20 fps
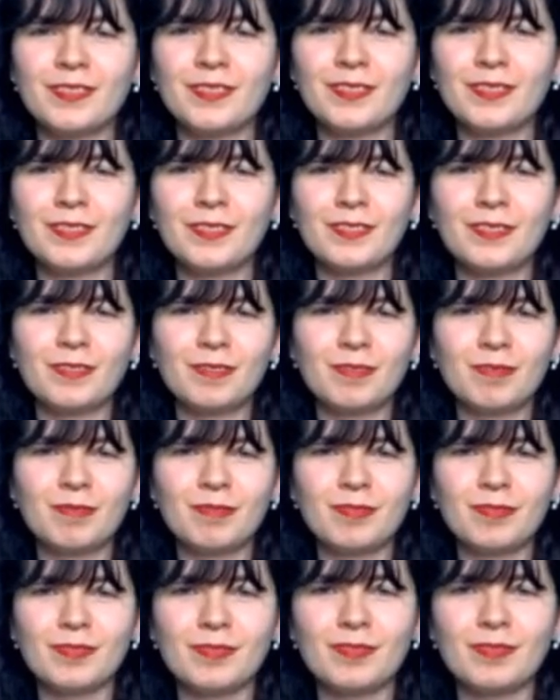
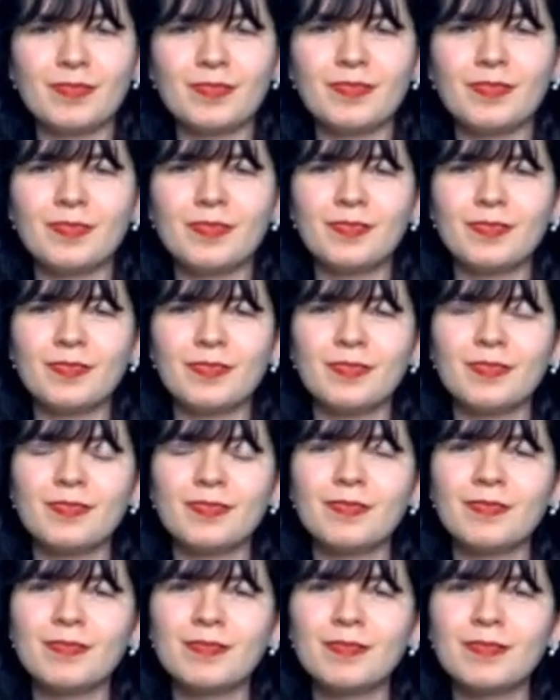
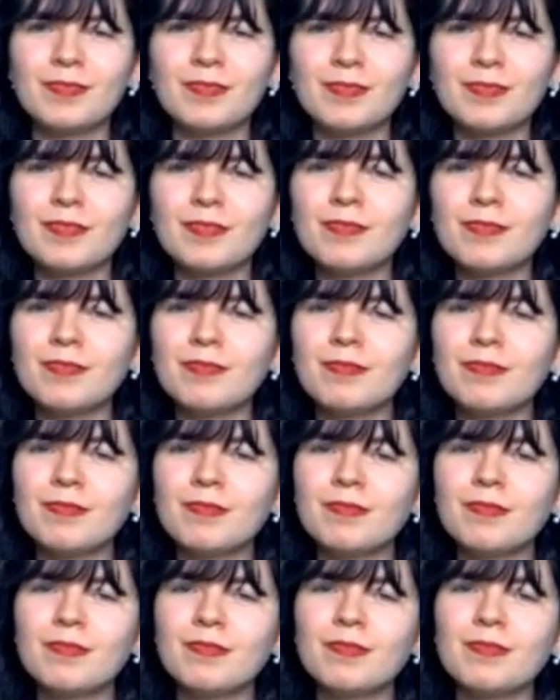
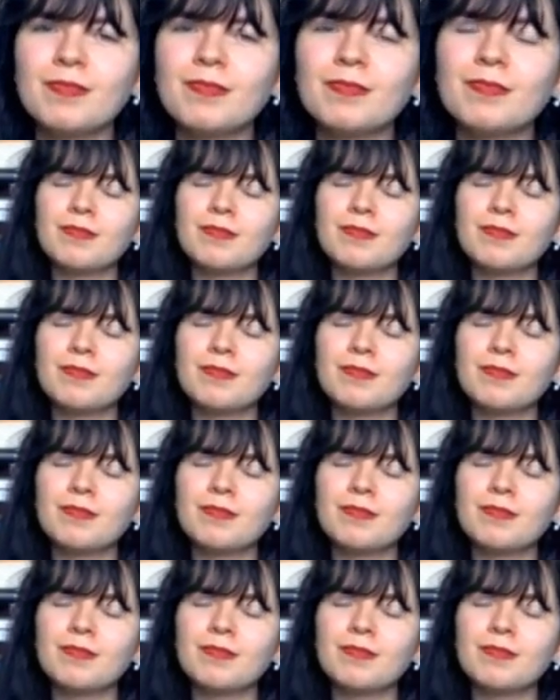No words are spoken by the person on screen.